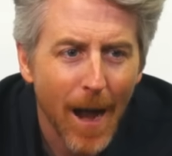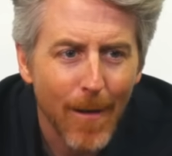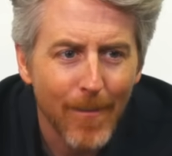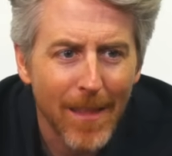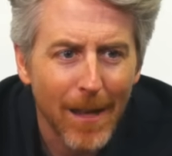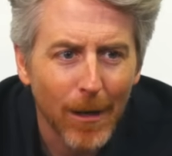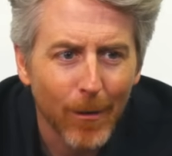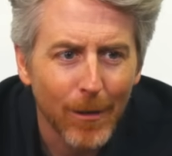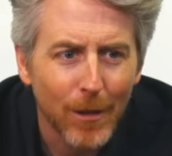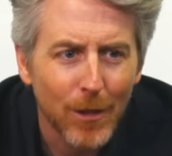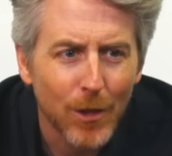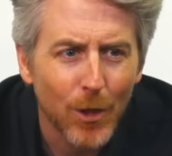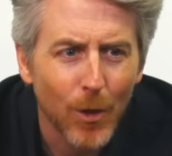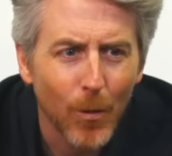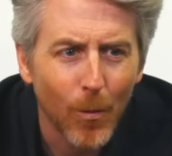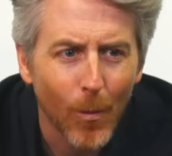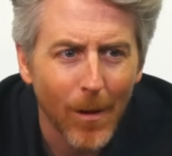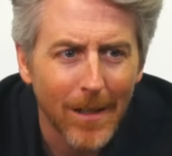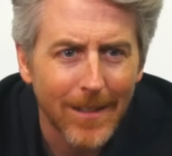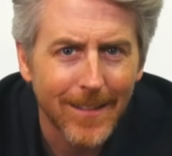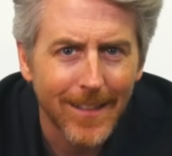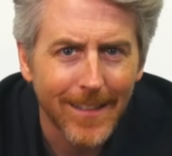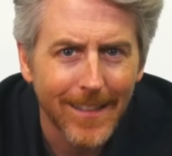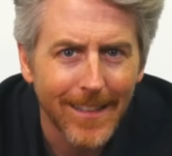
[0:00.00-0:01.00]
I'm not quite sure
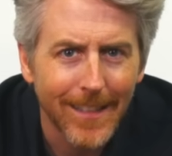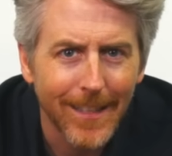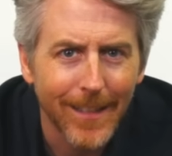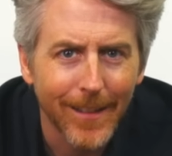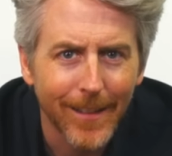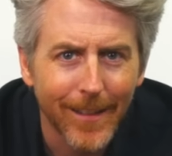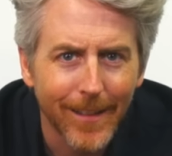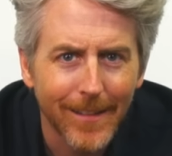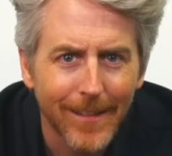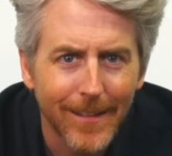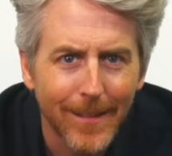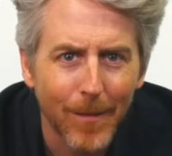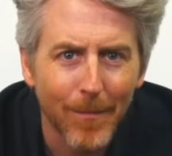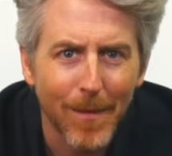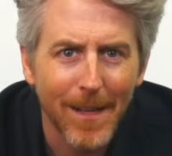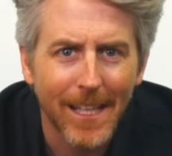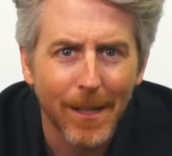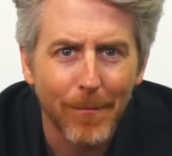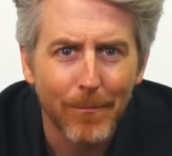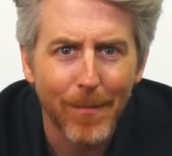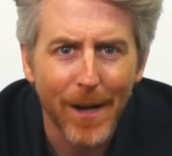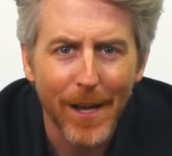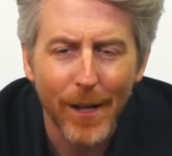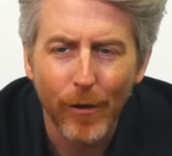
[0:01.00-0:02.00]
what's in here to make
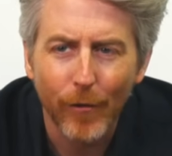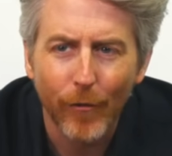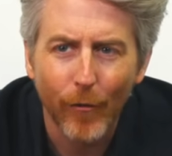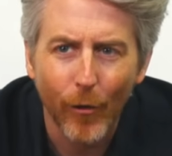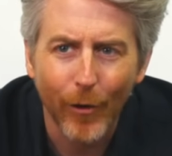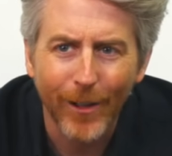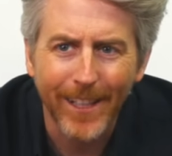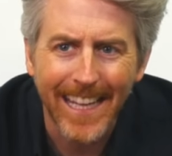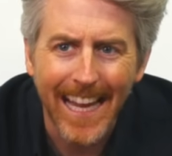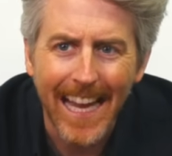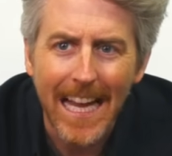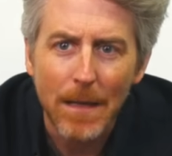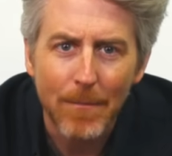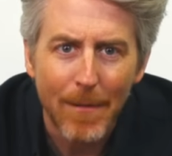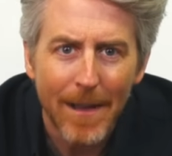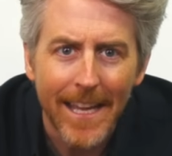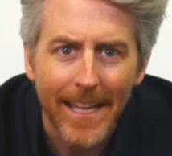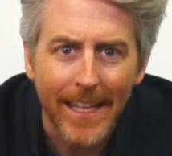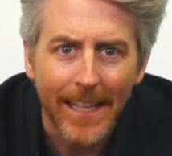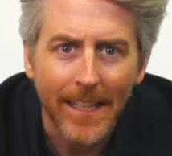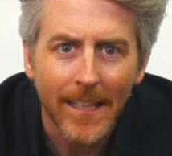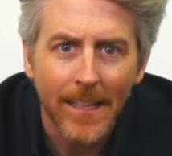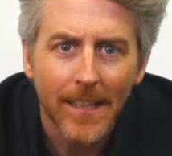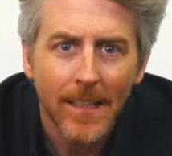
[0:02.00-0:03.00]
it better for
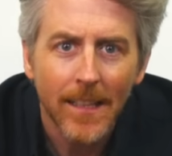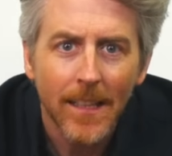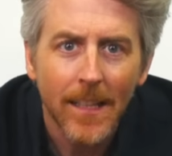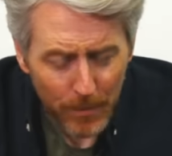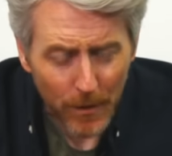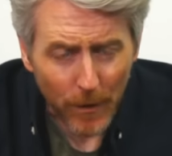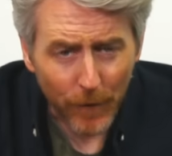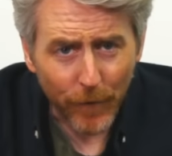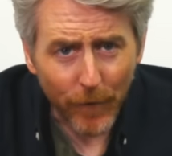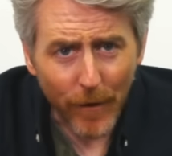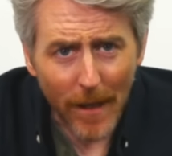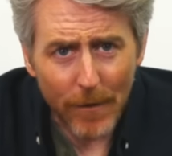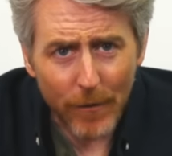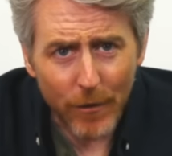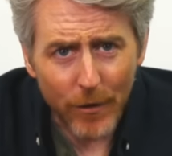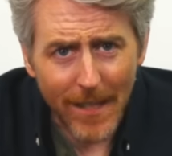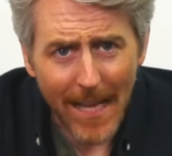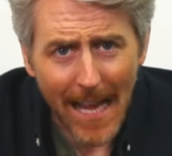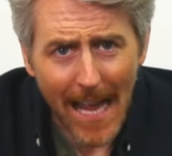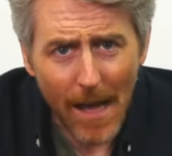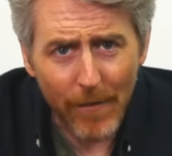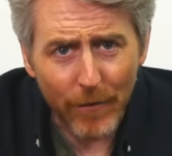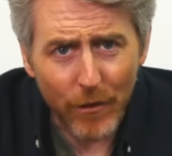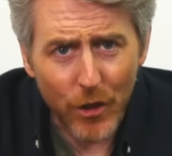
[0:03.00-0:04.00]
gaming, but the flavors they
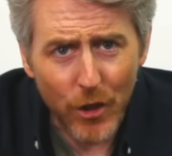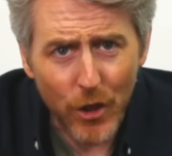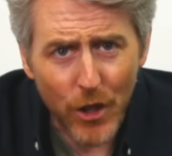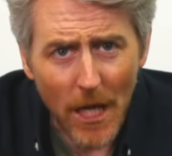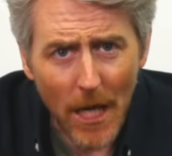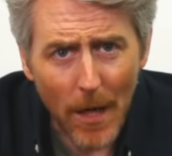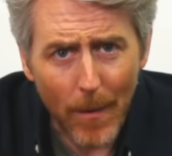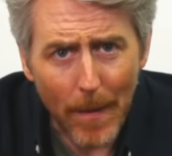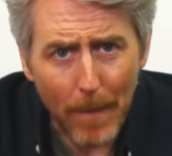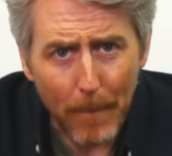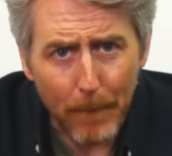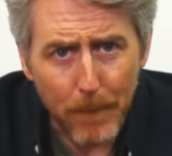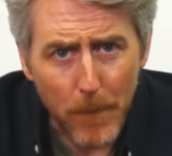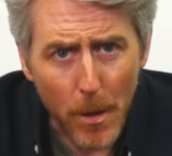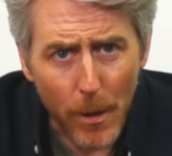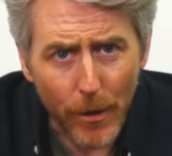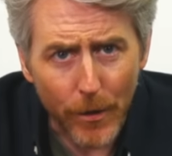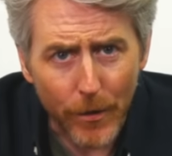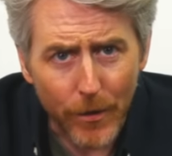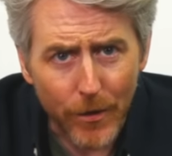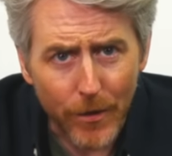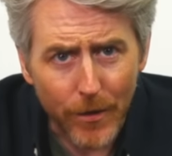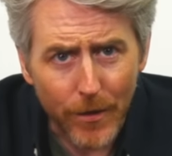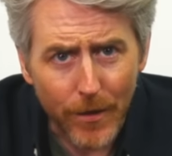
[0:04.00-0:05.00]
have is Cherry
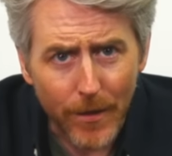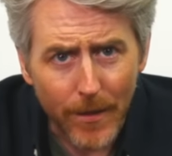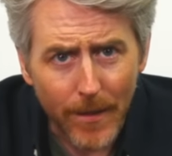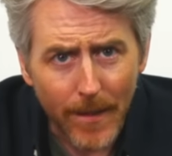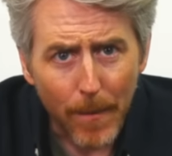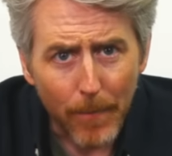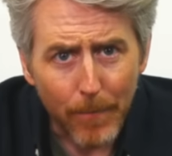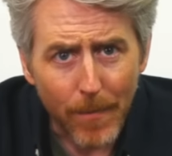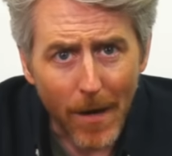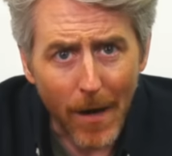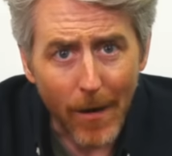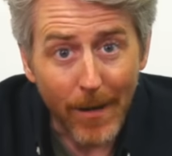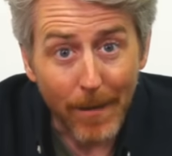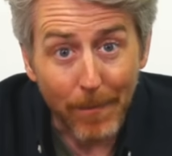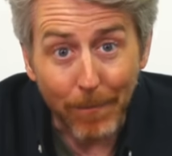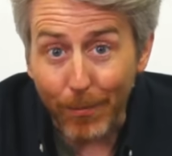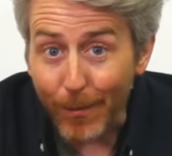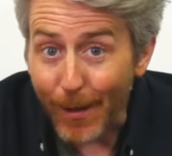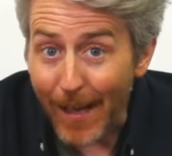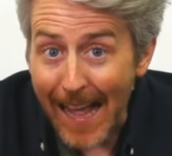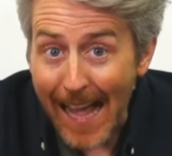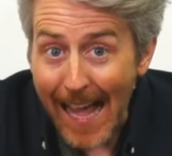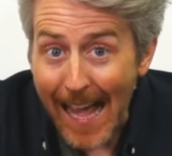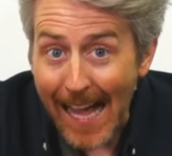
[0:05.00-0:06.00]
Burst, Berry
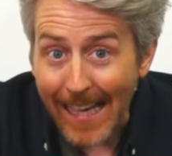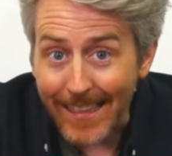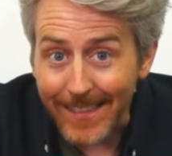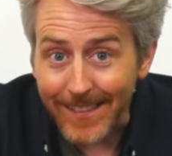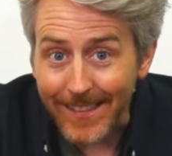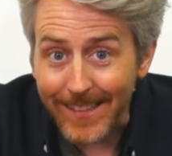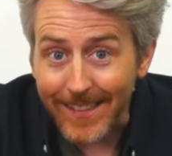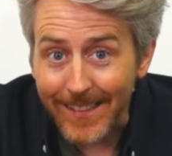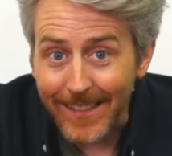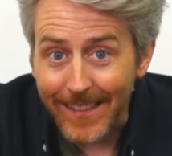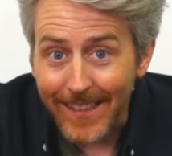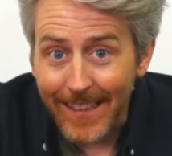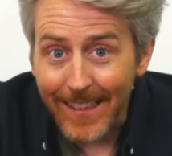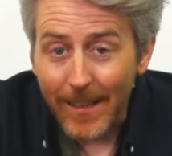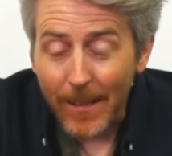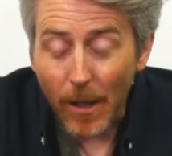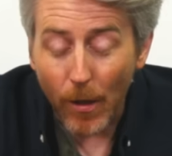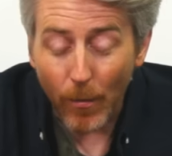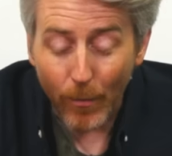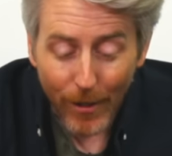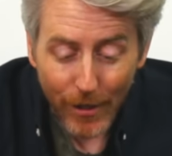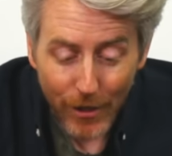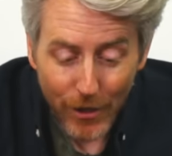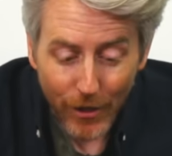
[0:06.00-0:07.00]
Blast,
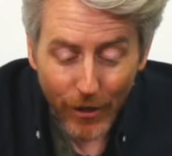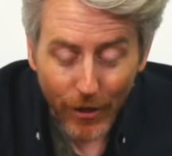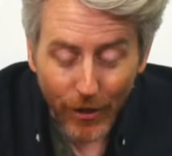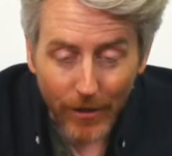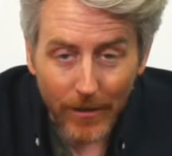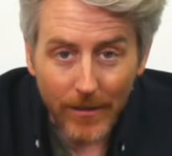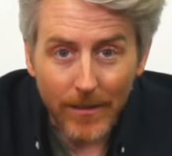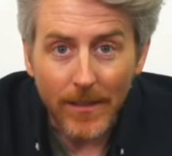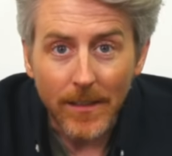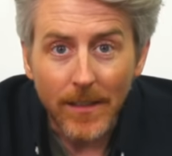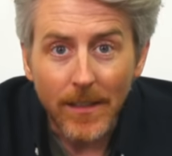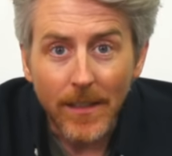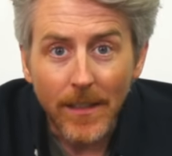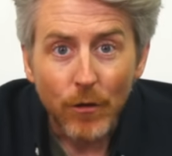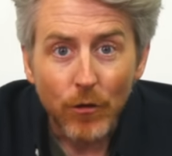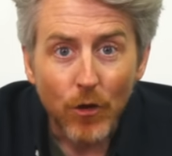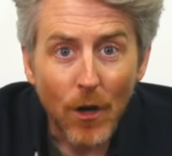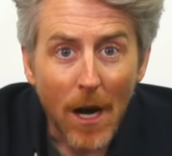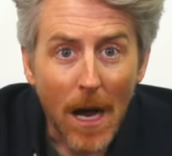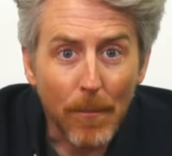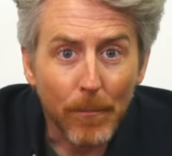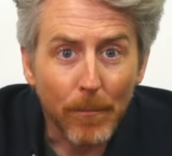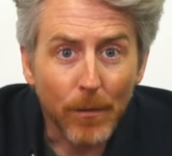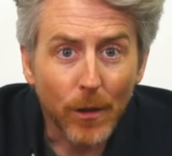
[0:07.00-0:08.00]
Original,
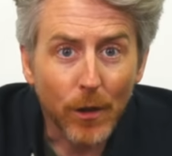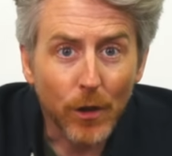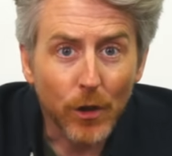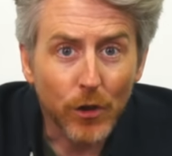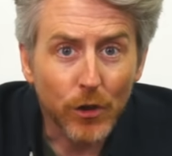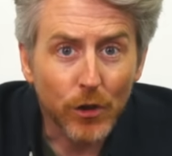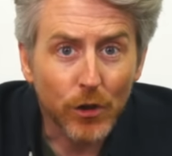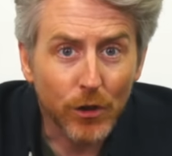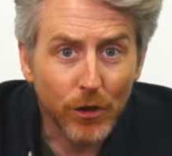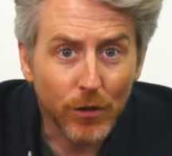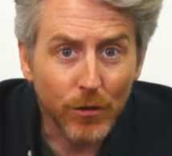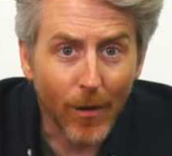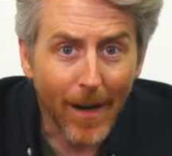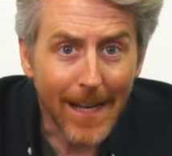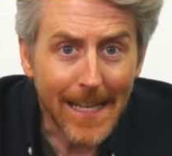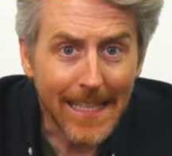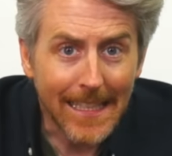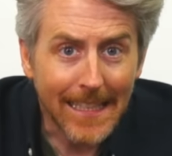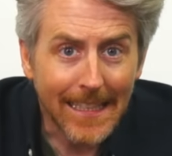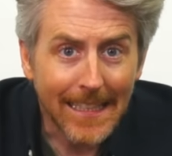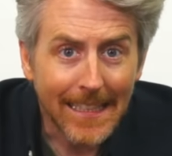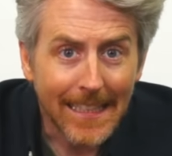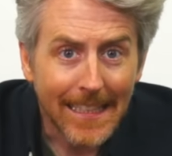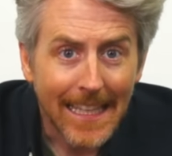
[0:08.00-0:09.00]
Tropical
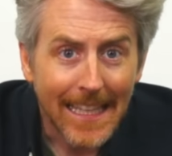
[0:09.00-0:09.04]
Strike,